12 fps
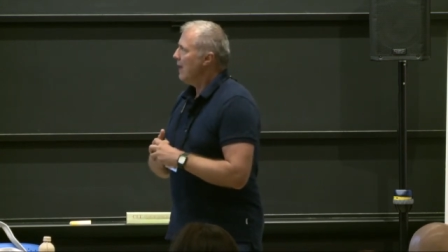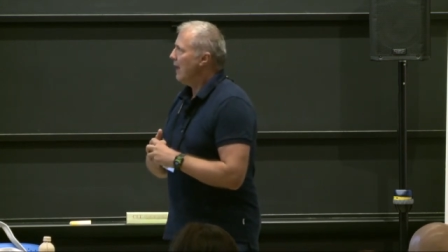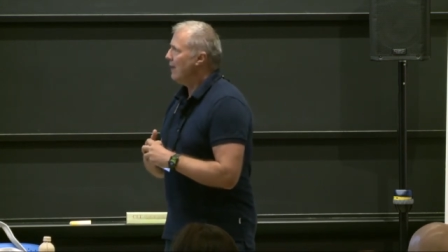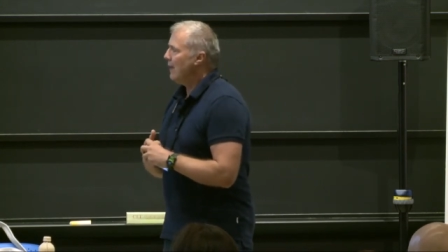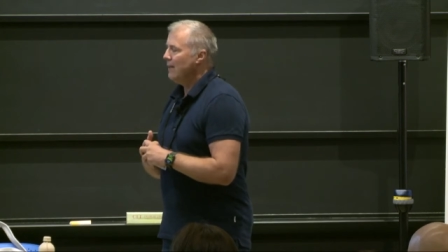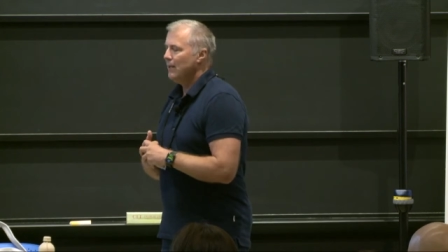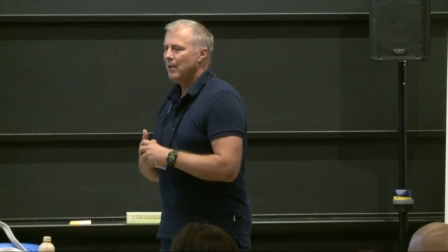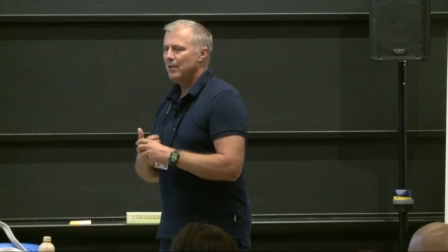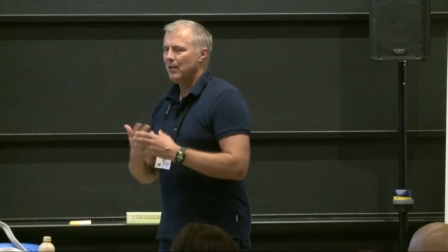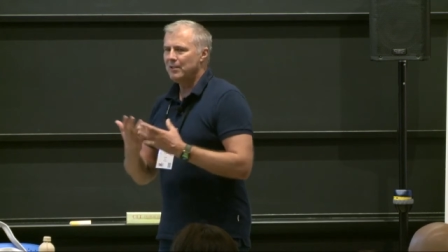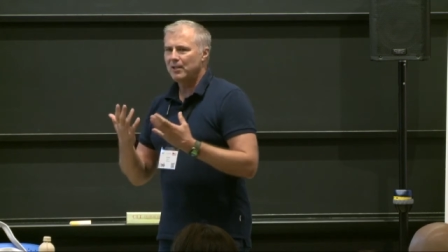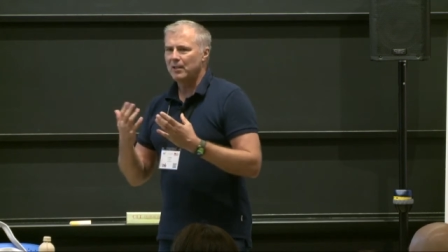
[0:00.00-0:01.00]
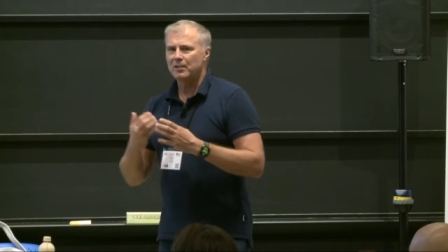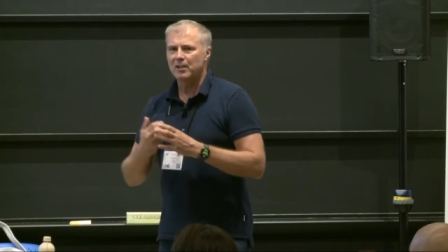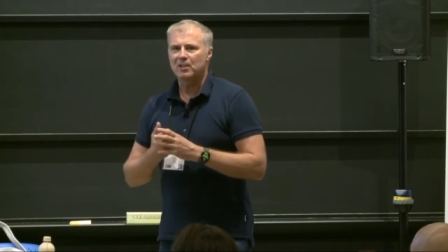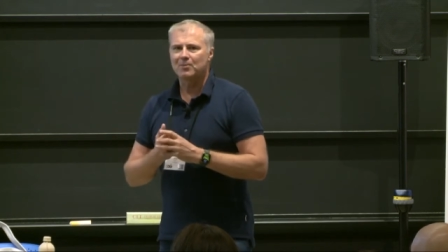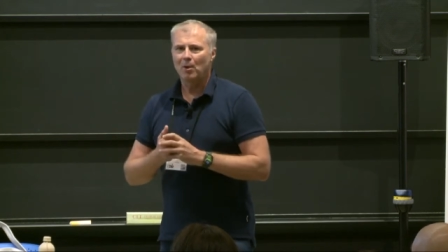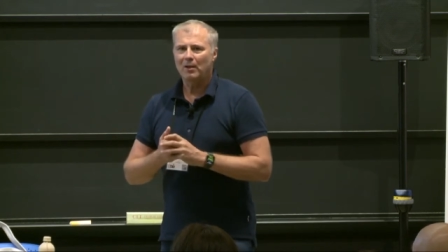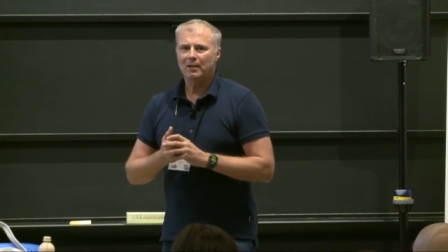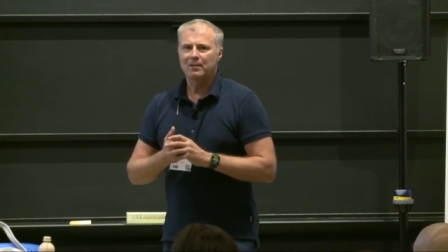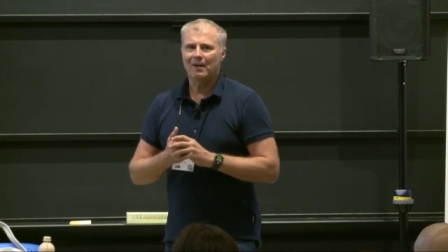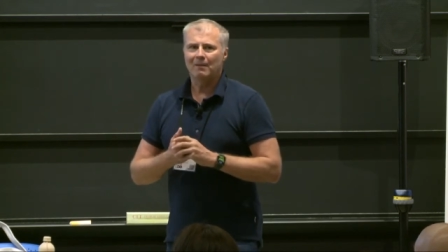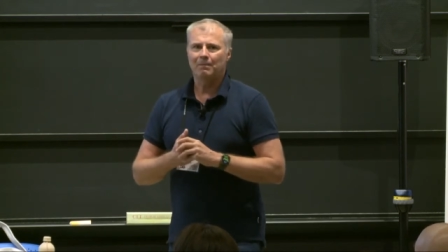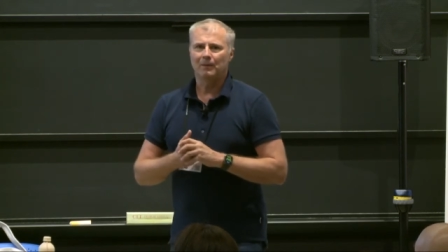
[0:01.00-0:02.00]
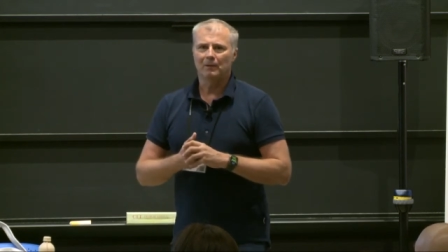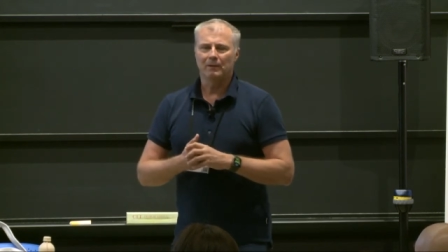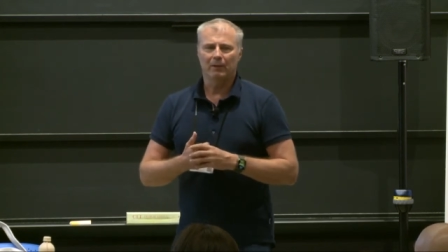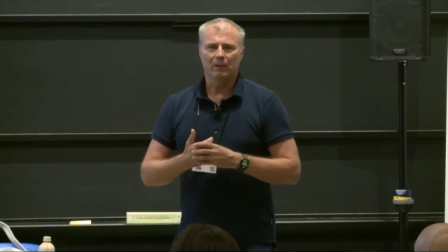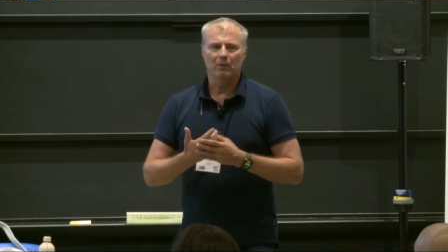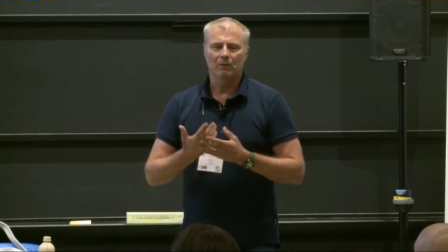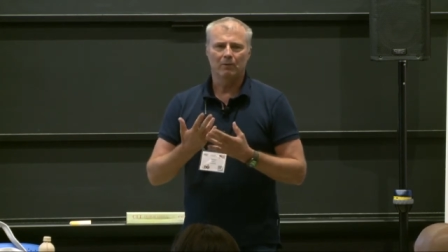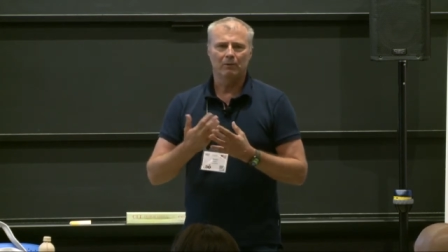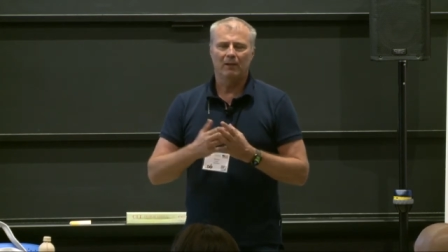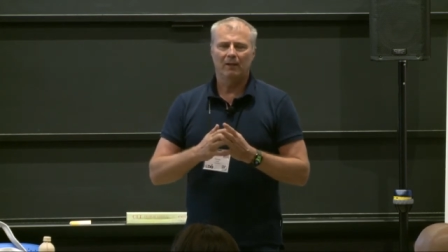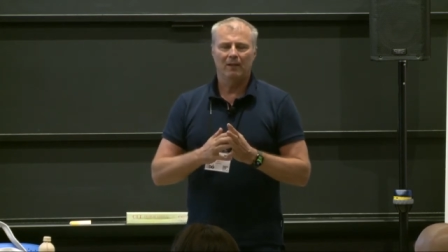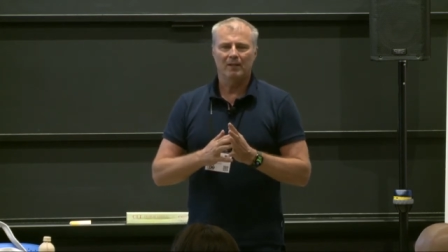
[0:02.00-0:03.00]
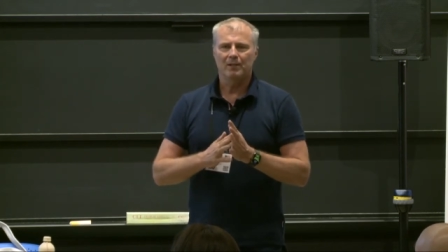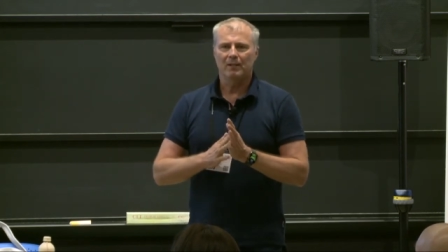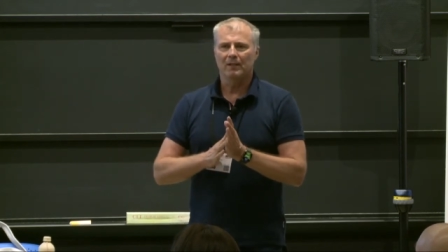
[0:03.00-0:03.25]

And as a small example, Good Data